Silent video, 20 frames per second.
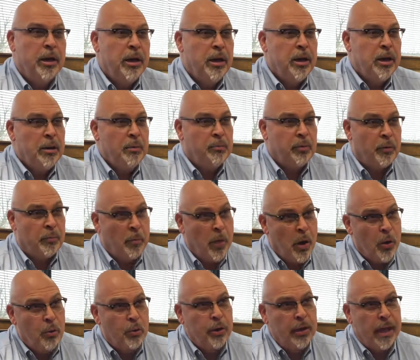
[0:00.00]

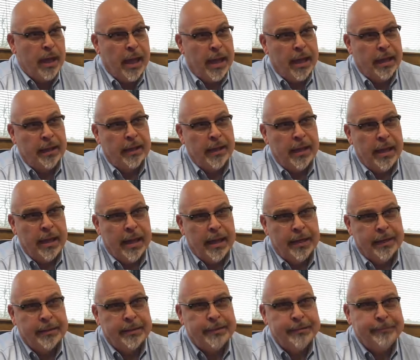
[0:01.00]
promote
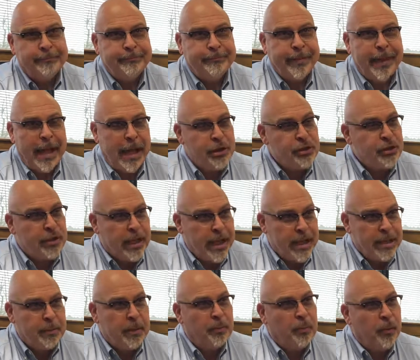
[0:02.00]
and
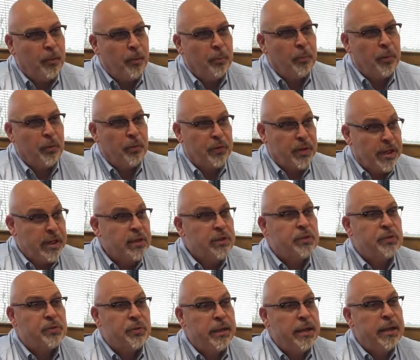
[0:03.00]
educate both the
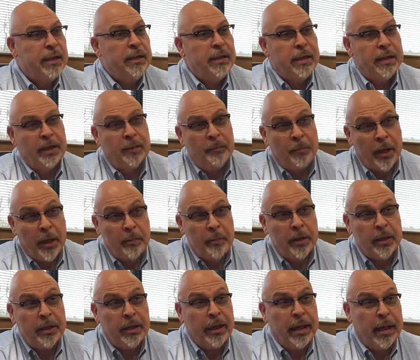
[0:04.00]
industry and the
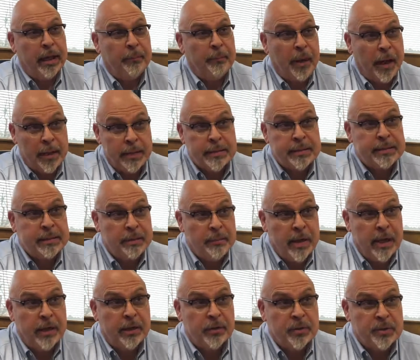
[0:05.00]
public and
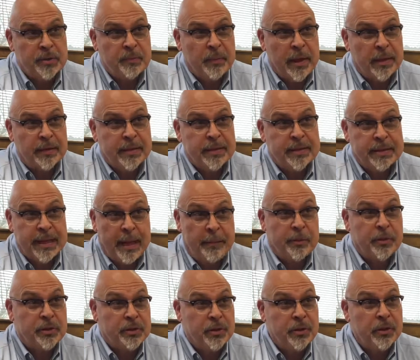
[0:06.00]
policymakers about this
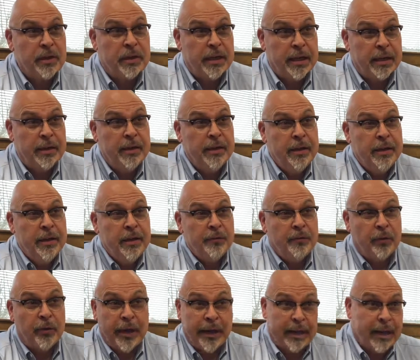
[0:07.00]
opportunity
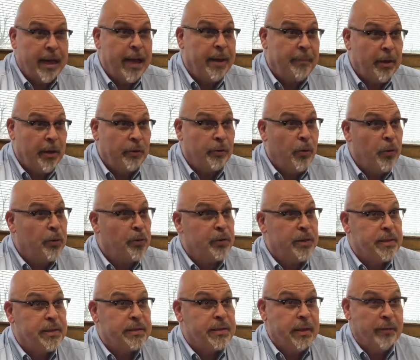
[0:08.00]
for economic growth
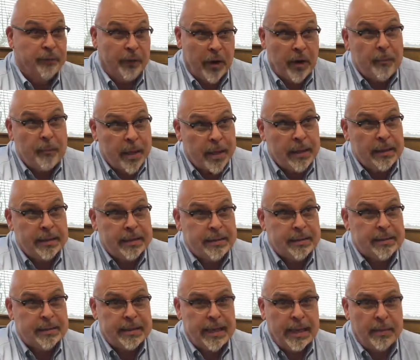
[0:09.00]
that's environmentally
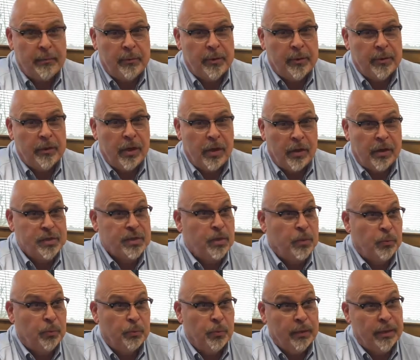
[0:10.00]
sustainable, also
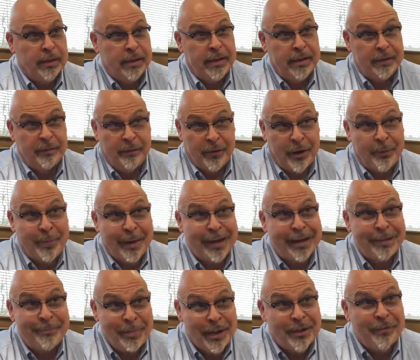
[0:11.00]
really
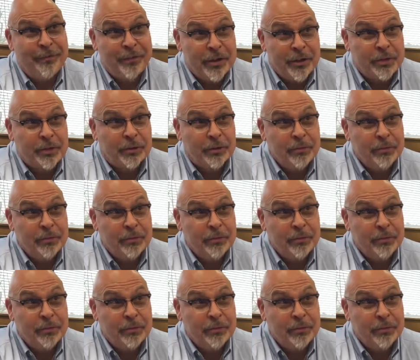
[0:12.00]
environmentally beneficial.